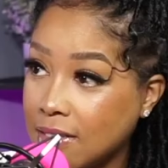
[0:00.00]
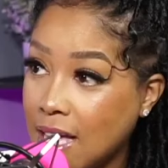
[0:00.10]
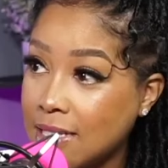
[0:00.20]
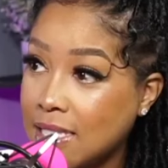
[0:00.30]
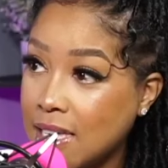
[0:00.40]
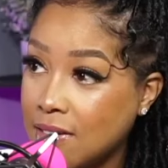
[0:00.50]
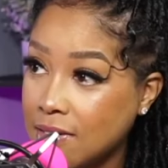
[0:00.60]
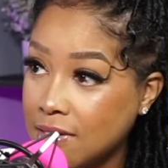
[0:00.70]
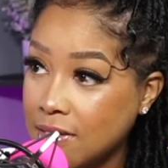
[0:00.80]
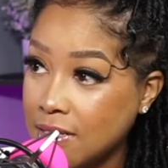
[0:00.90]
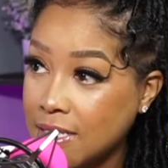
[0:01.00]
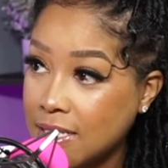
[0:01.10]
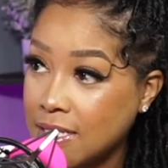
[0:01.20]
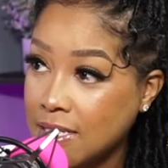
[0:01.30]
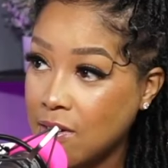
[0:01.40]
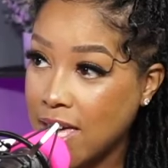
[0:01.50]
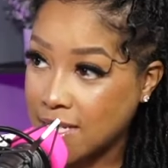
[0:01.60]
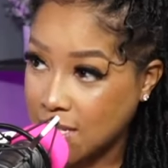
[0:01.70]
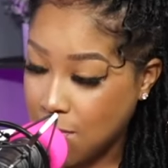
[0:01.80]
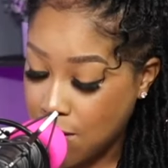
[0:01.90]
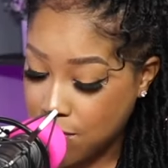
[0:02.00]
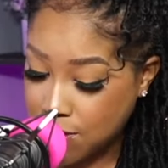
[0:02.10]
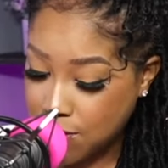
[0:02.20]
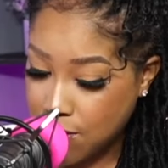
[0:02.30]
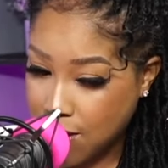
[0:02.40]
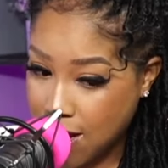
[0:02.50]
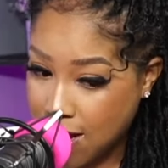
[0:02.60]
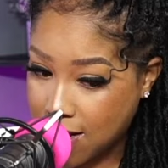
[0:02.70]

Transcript: I still Still can't sleep how I want to. Okay.